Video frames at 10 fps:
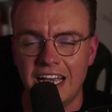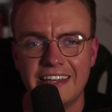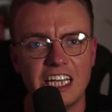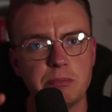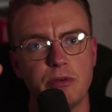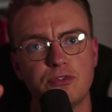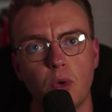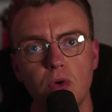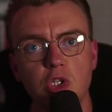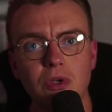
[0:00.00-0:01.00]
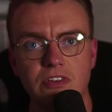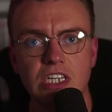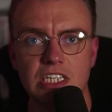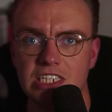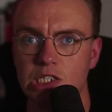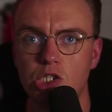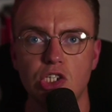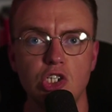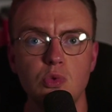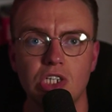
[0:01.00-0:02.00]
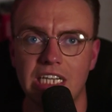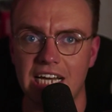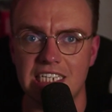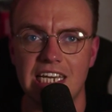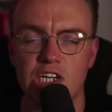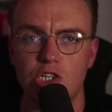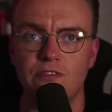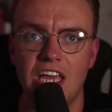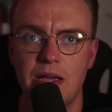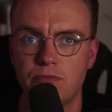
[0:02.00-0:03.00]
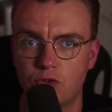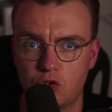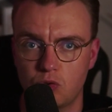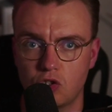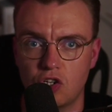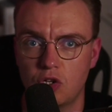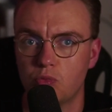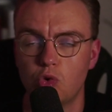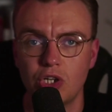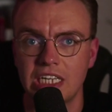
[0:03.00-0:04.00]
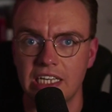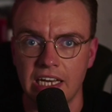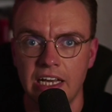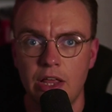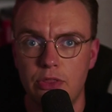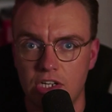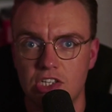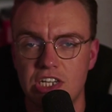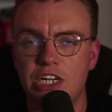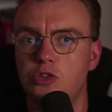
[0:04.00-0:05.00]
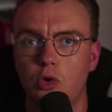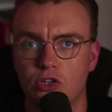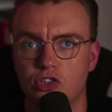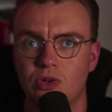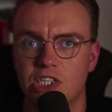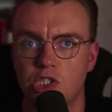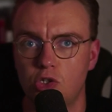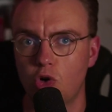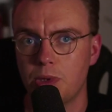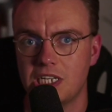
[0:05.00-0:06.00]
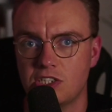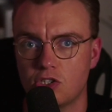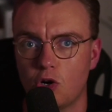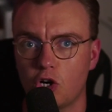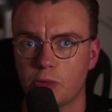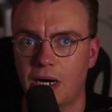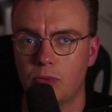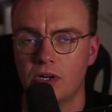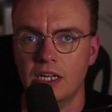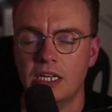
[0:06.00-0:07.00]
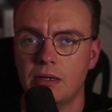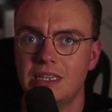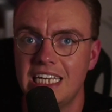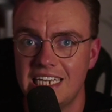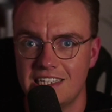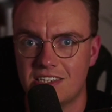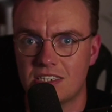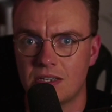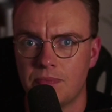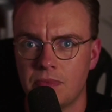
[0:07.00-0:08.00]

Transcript: And that's before you even consider the utilization of the infrastructure that running the container orchestrator that nobody needs to talk about needs.